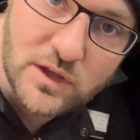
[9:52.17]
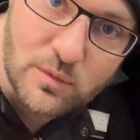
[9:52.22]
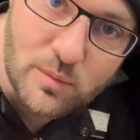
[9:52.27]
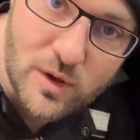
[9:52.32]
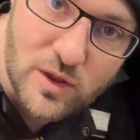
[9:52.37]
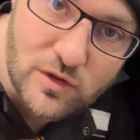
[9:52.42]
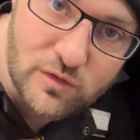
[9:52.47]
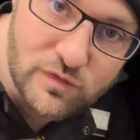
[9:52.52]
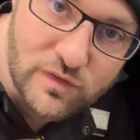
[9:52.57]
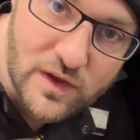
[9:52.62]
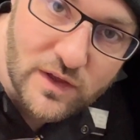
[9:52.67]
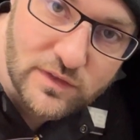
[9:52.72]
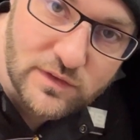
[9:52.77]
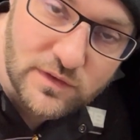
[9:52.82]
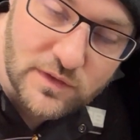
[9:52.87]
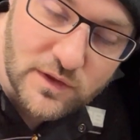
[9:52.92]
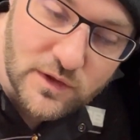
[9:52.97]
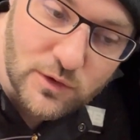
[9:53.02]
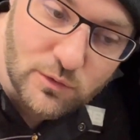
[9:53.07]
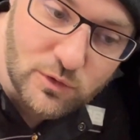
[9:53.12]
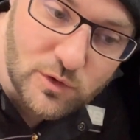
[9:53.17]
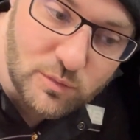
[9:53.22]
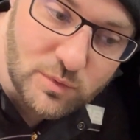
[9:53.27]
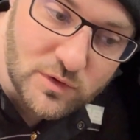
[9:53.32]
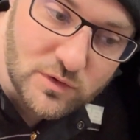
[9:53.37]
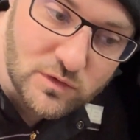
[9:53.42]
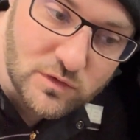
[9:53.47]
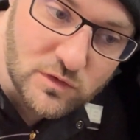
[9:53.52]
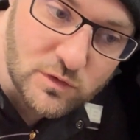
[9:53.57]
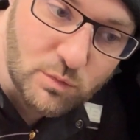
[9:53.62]
about the fact that it would have
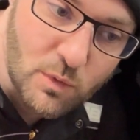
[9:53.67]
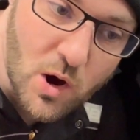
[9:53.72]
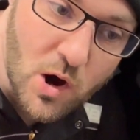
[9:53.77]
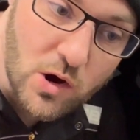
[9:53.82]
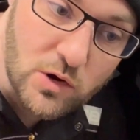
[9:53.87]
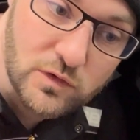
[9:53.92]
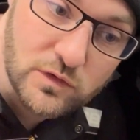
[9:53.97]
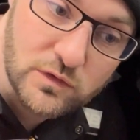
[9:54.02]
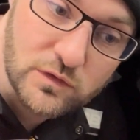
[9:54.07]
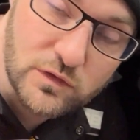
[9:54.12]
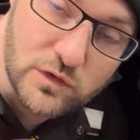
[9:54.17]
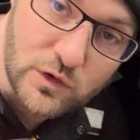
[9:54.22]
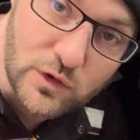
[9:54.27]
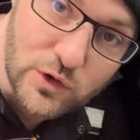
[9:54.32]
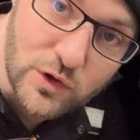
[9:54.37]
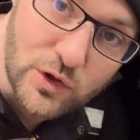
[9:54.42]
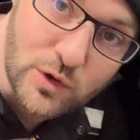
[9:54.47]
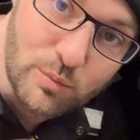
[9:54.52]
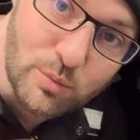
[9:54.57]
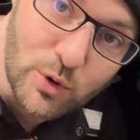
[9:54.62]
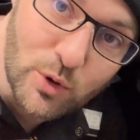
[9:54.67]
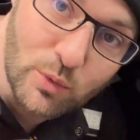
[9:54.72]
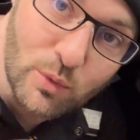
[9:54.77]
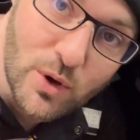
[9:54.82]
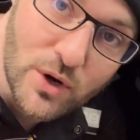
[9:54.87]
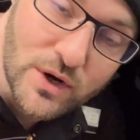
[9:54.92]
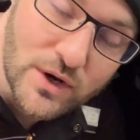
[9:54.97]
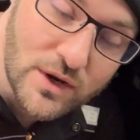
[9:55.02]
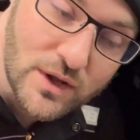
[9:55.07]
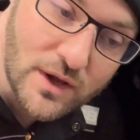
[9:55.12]
been smart to look at the blue
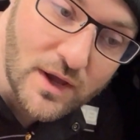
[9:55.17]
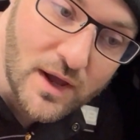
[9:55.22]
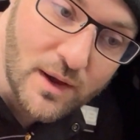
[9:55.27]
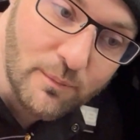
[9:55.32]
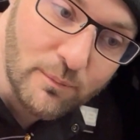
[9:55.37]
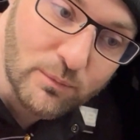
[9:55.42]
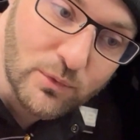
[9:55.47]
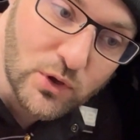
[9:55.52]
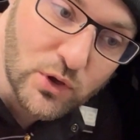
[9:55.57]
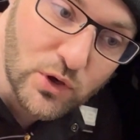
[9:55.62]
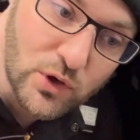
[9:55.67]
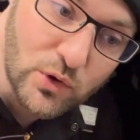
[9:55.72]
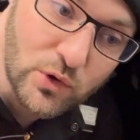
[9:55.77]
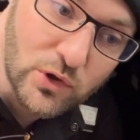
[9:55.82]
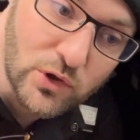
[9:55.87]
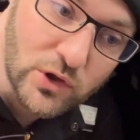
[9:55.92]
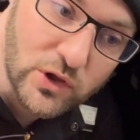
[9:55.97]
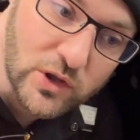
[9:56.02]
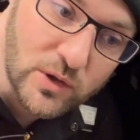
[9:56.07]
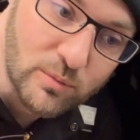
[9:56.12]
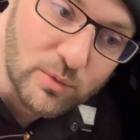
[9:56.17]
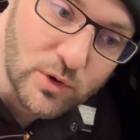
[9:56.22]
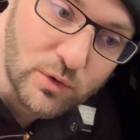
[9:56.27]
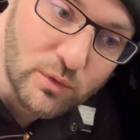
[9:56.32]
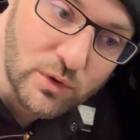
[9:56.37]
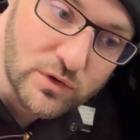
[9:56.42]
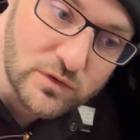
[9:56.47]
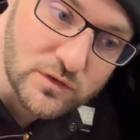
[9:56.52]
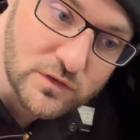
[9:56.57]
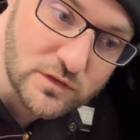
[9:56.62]
one, I'm going to go and look at the blue
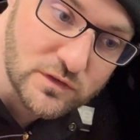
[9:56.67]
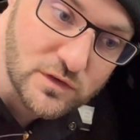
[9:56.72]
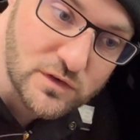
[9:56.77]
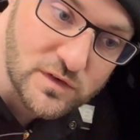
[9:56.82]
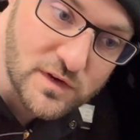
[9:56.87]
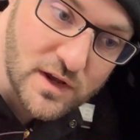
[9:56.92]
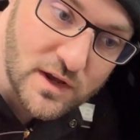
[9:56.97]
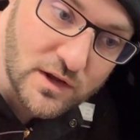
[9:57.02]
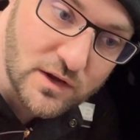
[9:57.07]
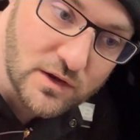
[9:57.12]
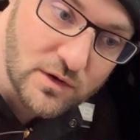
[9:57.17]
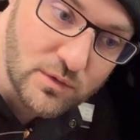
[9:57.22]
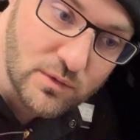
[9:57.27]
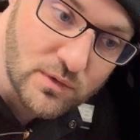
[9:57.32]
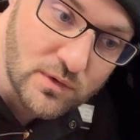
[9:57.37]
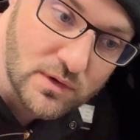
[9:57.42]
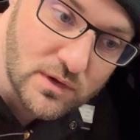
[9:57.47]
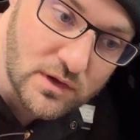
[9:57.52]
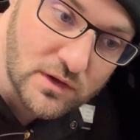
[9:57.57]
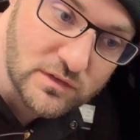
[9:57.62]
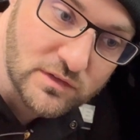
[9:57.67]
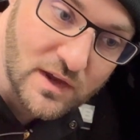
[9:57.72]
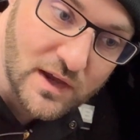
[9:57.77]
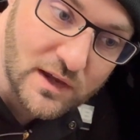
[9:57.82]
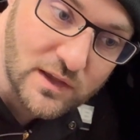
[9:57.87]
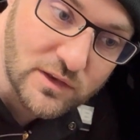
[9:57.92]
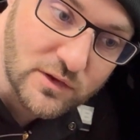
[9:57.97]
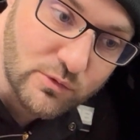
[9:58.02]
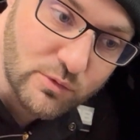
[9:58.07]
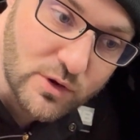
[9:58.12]
one just to check
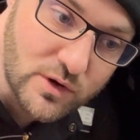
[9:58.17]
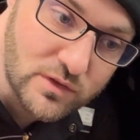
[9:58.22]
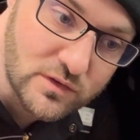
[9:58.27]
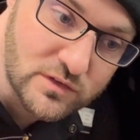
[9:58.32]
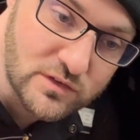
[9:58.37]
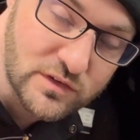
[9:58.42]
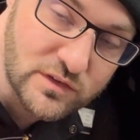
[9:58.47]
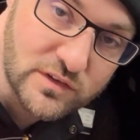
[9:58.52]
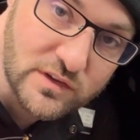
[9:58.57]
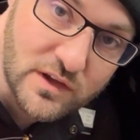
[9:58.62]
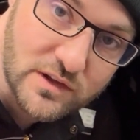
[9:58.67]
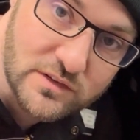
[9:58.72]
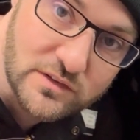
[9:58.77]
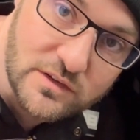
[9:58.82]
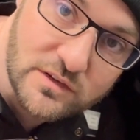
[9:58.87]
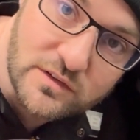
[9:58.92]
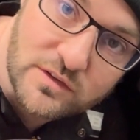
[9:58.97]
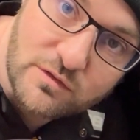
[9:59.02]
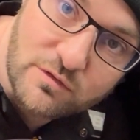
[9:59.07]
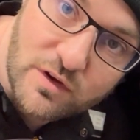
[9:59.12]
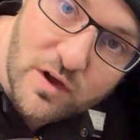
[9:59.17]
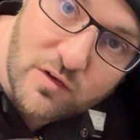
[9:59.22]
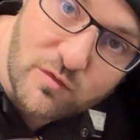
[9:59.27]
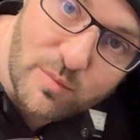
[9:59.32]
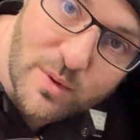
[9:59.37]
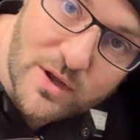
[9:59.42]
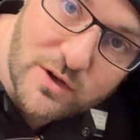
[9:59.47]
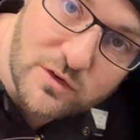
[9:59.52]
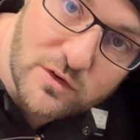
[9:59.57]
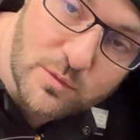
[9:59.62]
exactly where the GTI 16
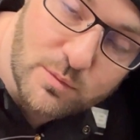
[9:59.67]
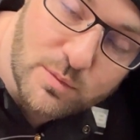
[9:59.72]
valve badge should